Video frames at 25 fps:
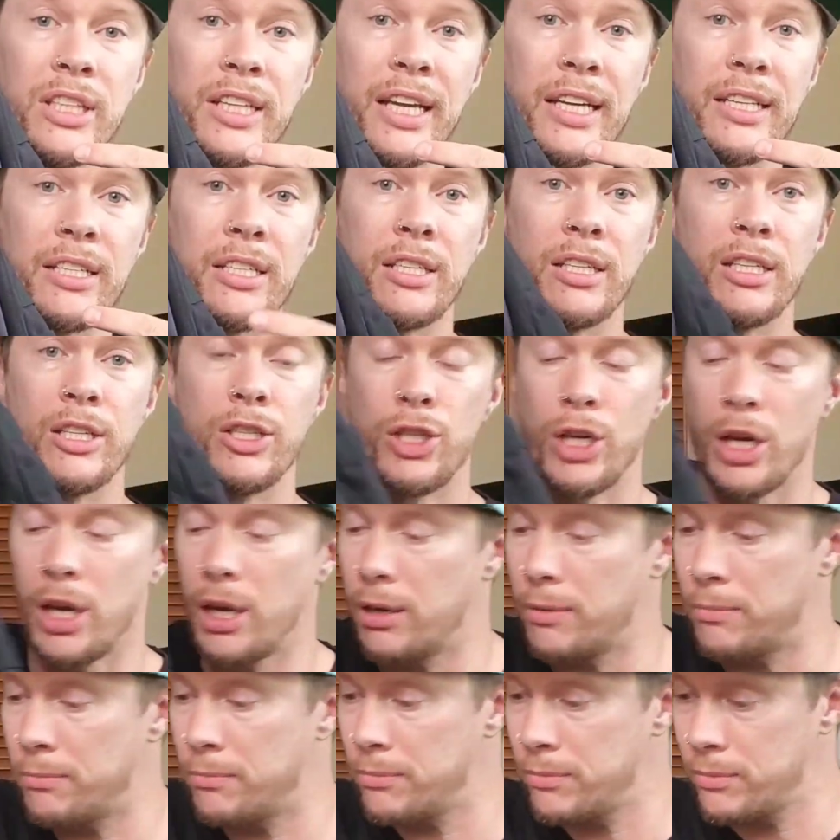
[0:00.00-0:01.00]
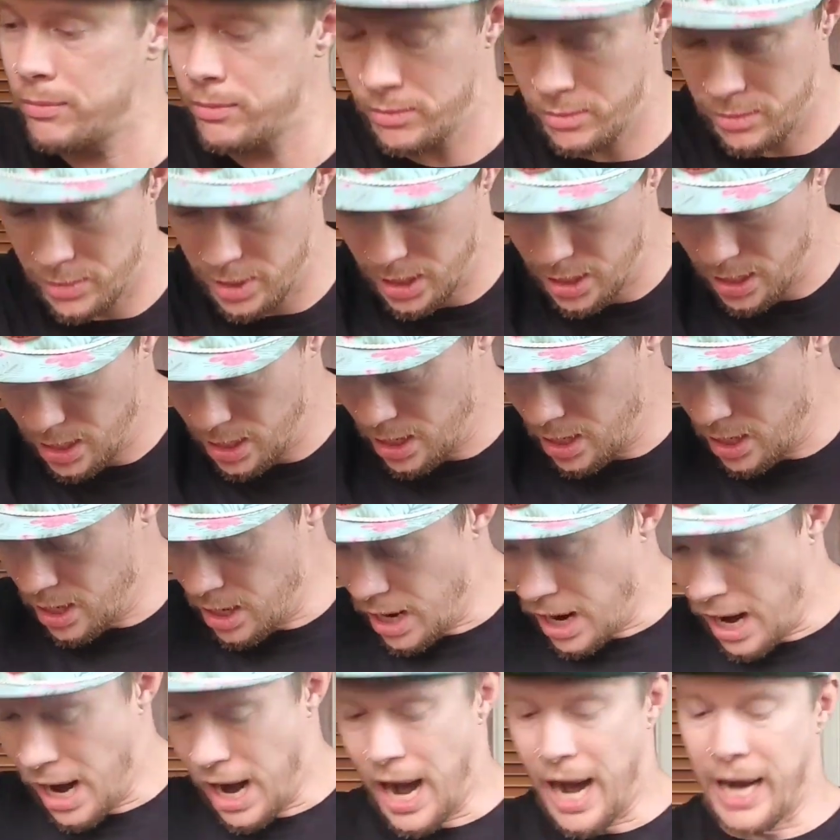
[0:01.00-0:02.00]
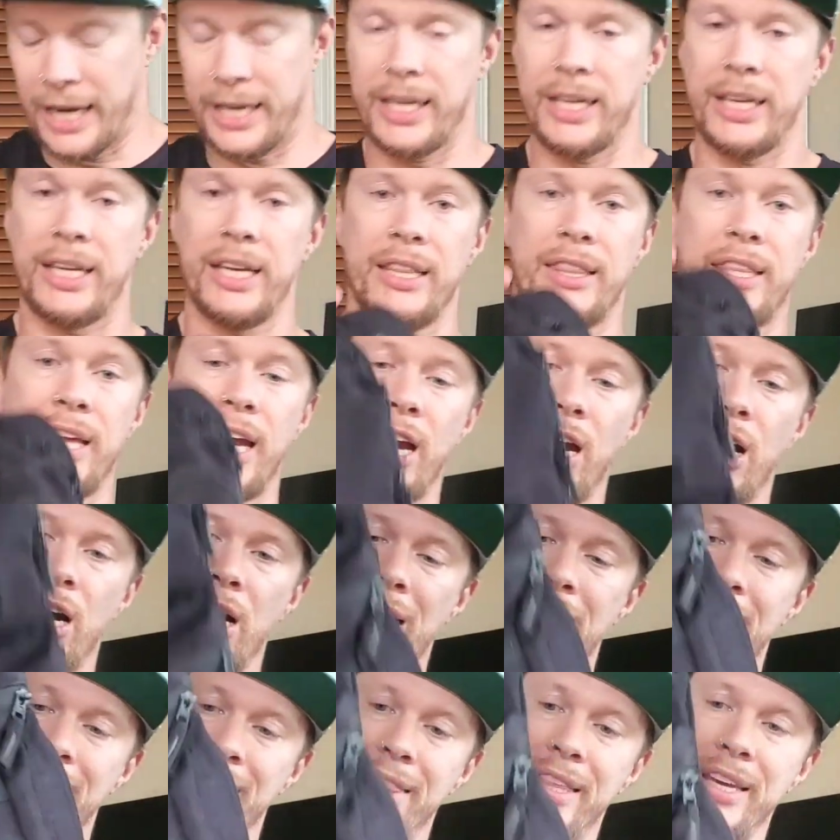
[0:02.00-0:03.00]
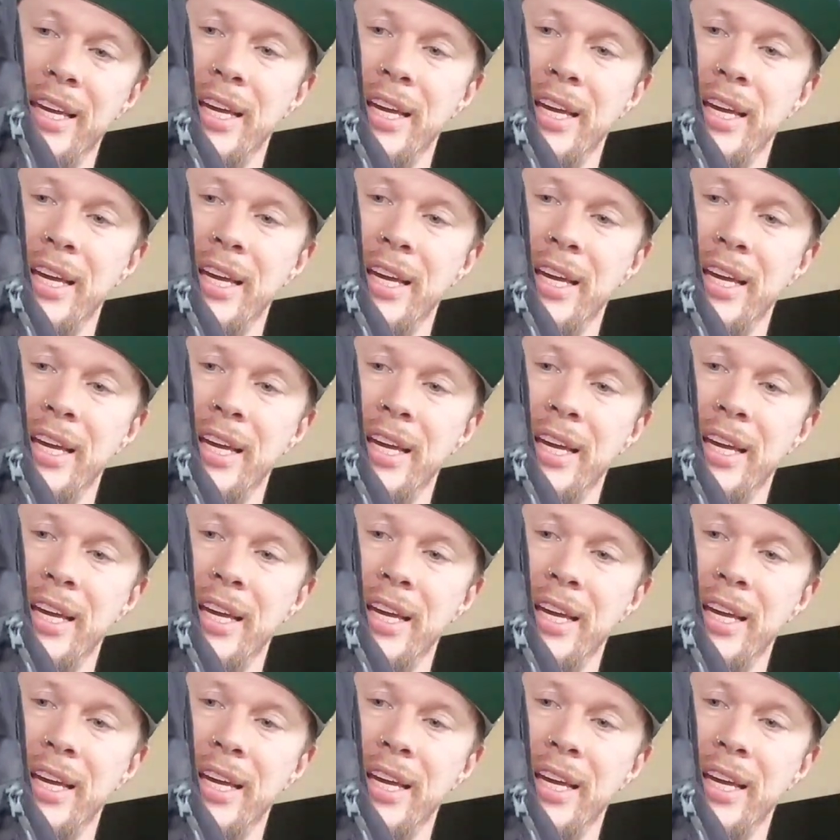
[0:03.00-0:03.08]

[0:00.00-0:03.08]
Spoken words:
to get to the gym. I can get there in